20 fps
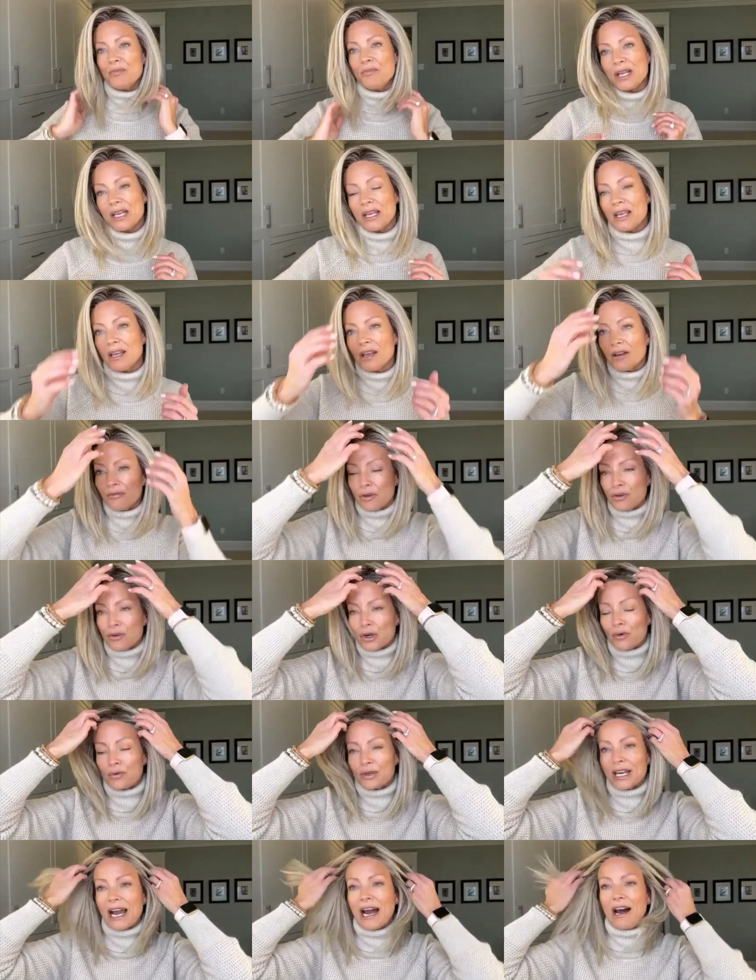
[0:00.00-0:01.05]
be if you
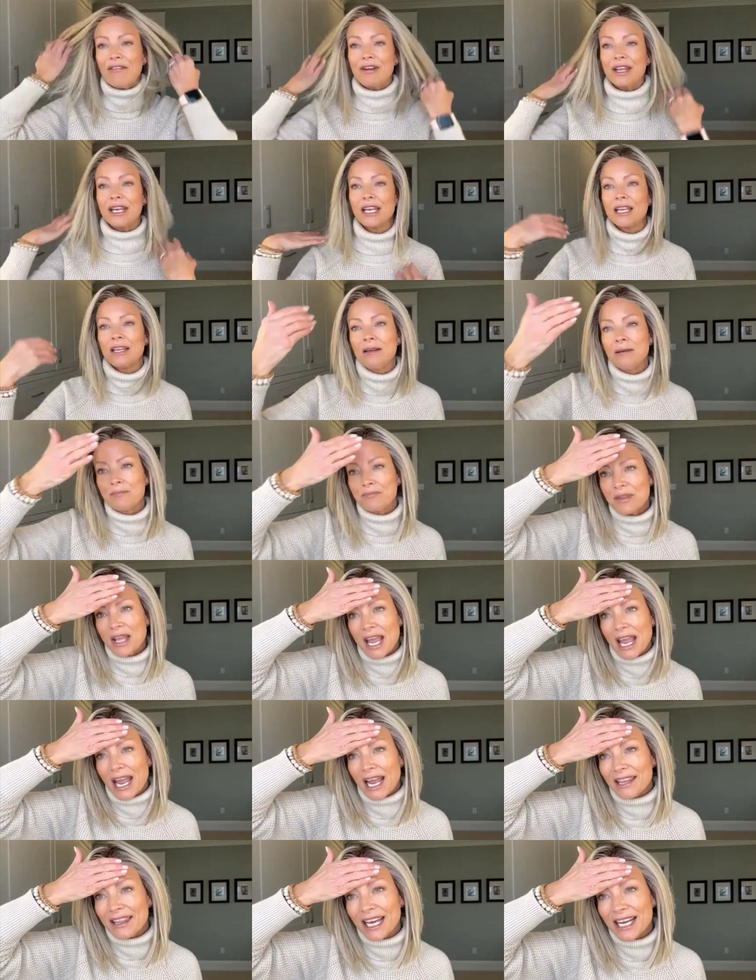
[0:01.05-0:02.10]
don't have any.
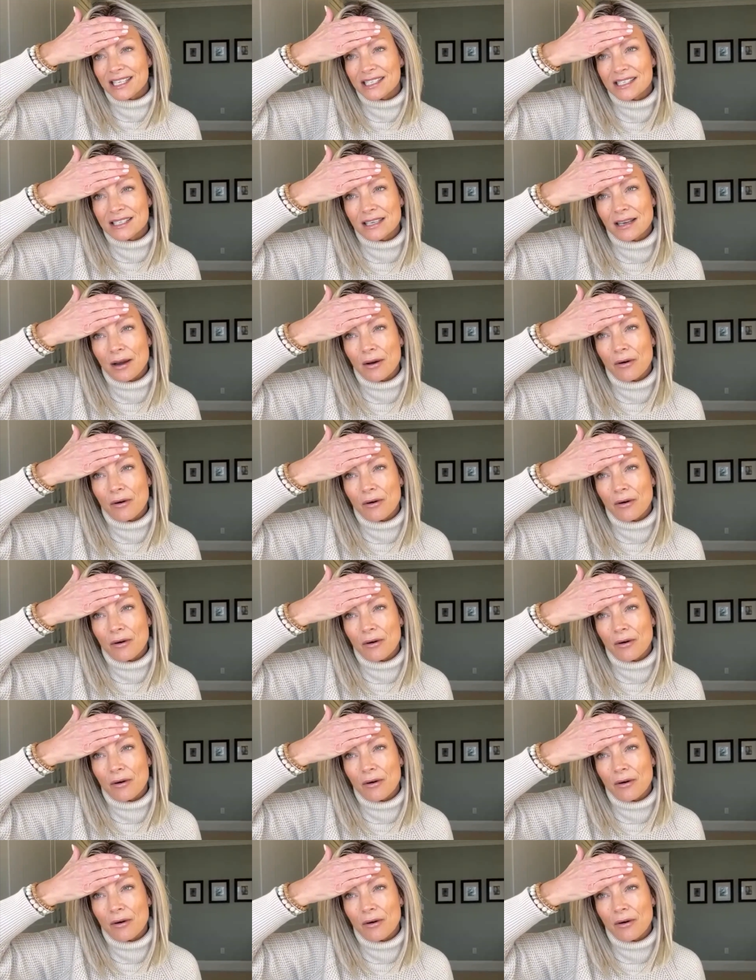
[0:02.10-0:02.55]
And that's